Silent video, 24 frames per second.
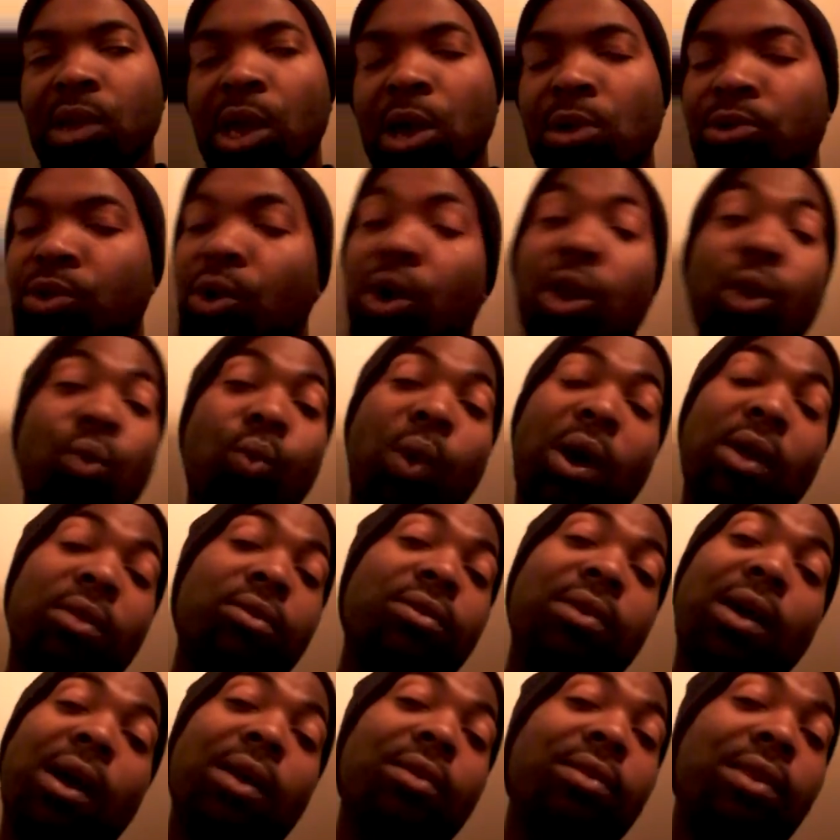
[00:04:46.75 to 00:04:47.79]
was only one
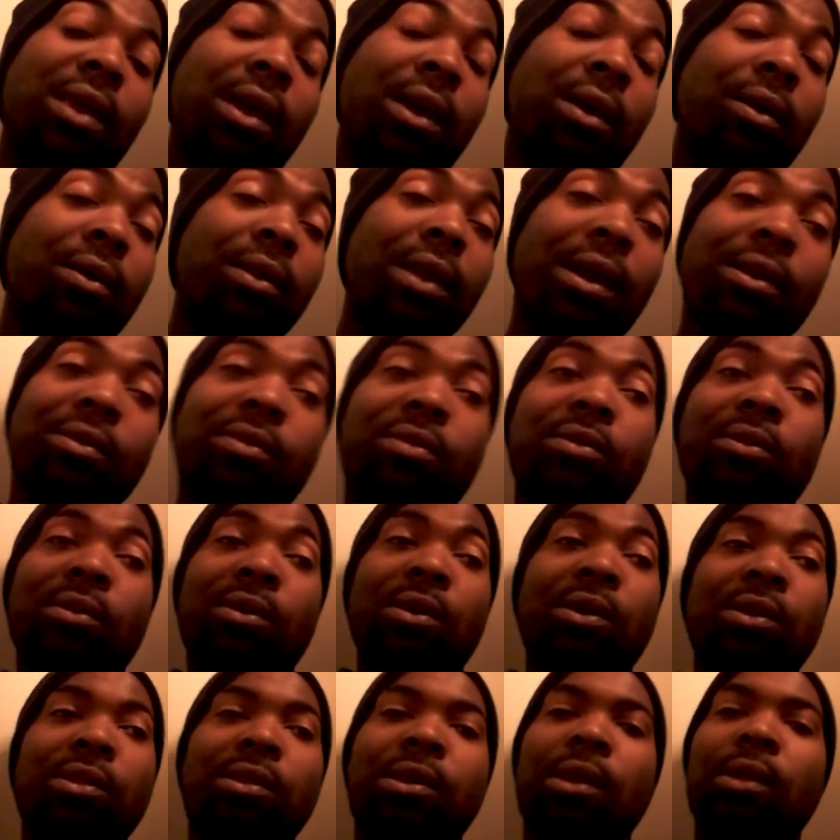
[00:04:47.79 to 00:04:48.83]
touchdown. That's
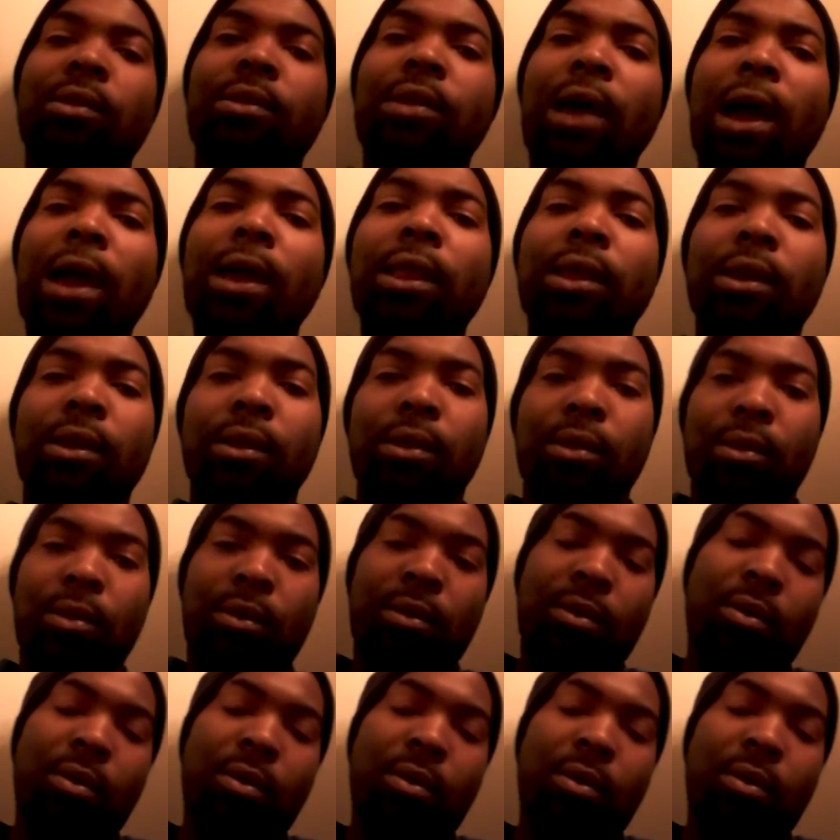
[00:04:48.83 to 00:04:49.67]
to the tight end.